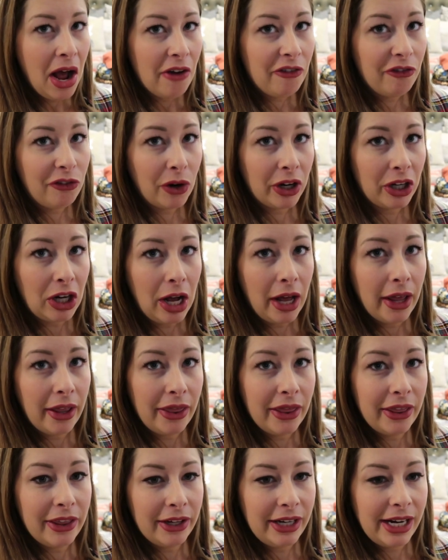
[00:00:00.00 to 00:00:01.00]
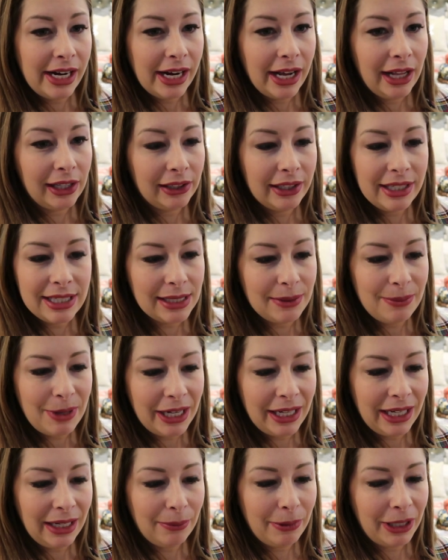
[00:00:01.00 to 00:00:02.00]
foregone the list
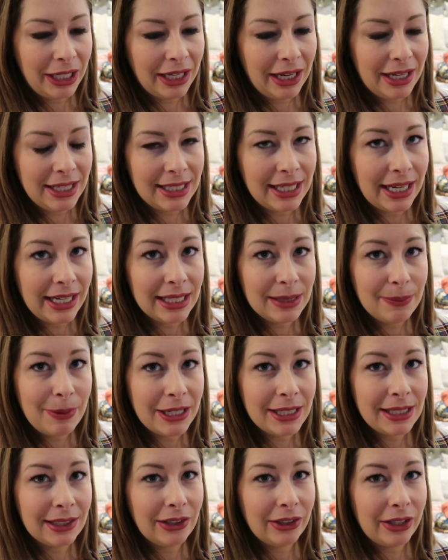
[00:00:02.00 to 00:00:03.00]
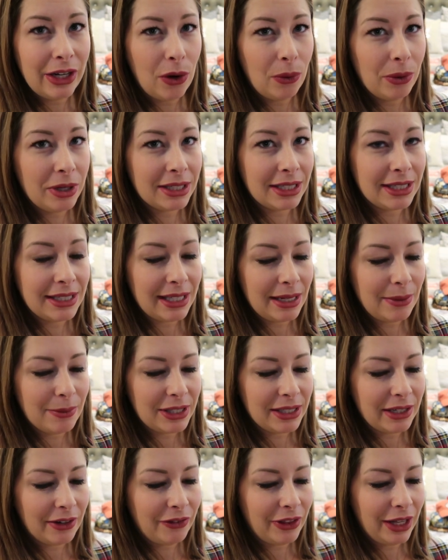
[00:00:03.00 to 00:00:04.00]
making because it's basically always the same
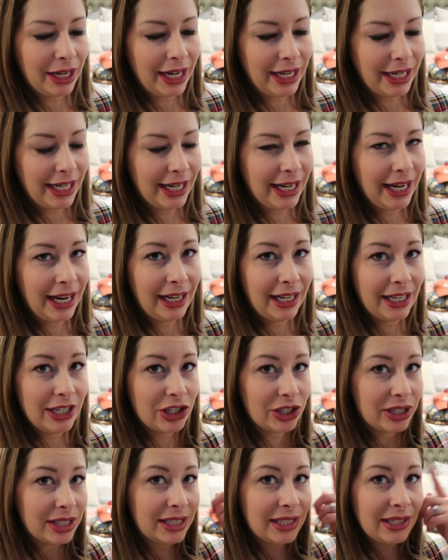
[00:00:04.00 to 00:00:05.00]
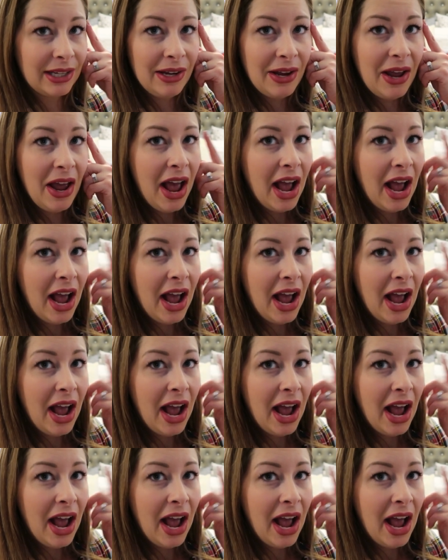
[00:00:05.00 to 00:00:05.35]
stuff that I need, and I just